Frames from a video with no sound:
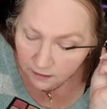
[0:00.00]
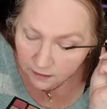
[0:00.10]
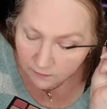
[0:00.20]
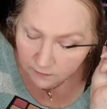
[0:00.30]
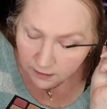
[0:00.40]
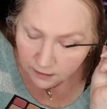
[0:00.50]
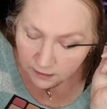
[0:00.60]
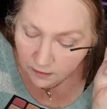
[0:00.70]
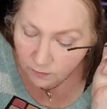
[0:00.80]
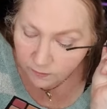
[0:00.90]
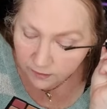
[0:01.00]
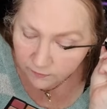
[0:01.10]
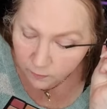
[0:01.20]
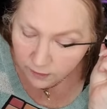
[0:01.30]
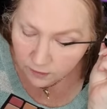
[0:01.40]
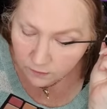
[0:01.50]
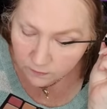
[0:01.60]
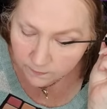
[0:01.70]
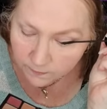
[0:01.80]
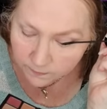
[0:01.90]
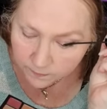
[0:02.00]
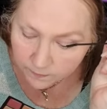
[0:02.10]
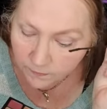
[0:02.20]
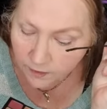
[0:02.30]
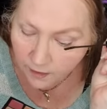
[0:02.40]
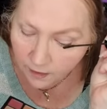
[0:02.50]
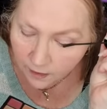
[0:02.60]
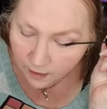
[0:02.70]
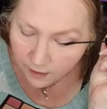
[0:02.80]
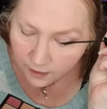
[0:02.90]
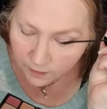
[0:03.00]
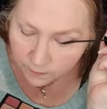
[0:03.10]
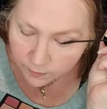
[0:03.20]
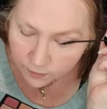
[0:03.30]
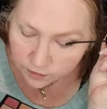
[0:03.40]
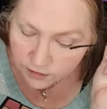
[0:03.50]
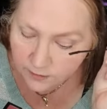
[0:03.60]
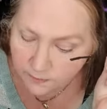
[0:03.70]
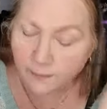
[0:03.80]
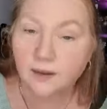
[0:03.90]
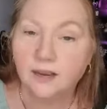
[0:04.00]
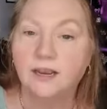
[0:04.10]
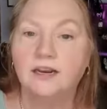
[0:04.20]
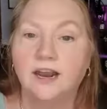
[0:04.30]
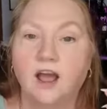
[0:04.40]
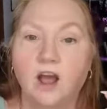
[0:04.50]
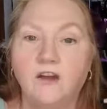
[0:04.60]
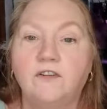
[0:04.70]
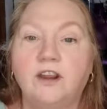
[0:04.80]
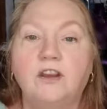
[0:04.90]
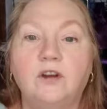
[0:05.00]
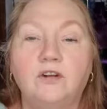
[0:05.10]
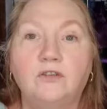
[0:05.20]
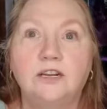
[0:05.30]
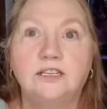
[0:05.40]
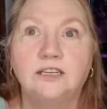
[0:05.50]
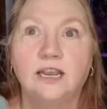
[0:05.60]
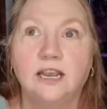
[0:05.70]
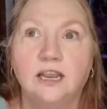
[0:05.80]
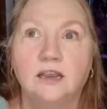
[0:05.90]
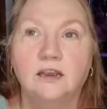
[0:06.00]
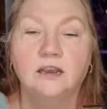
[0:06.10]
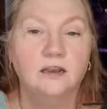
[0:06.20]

give them a little bit of a wiggle and push them up. Now, hopefully you can already see